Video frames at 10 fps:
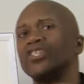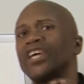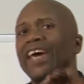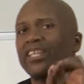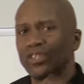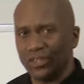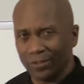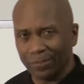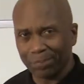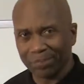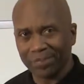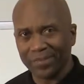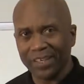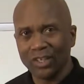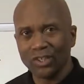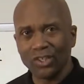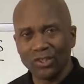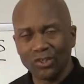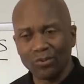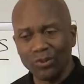challenge you to
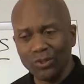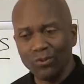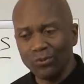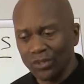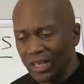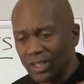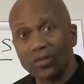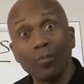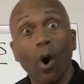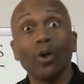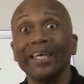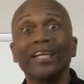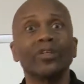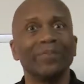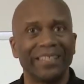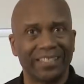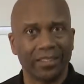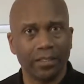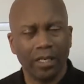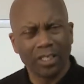use small increments,
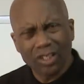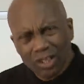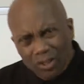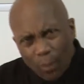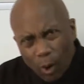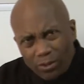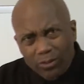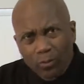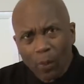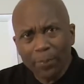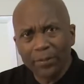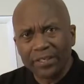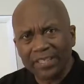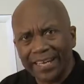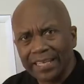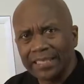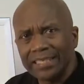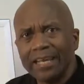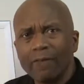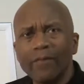just small periods, like
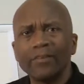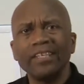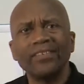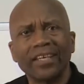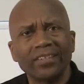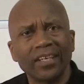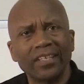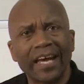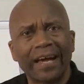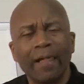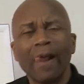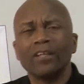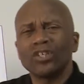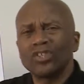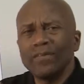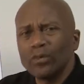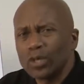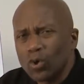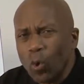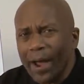10 or 15 seconds at a time, to see if you
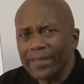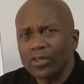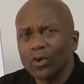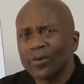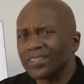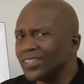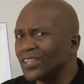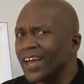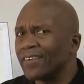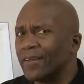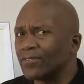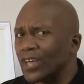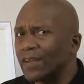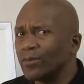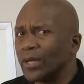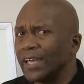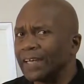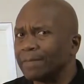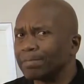can quiet the noise inside of your head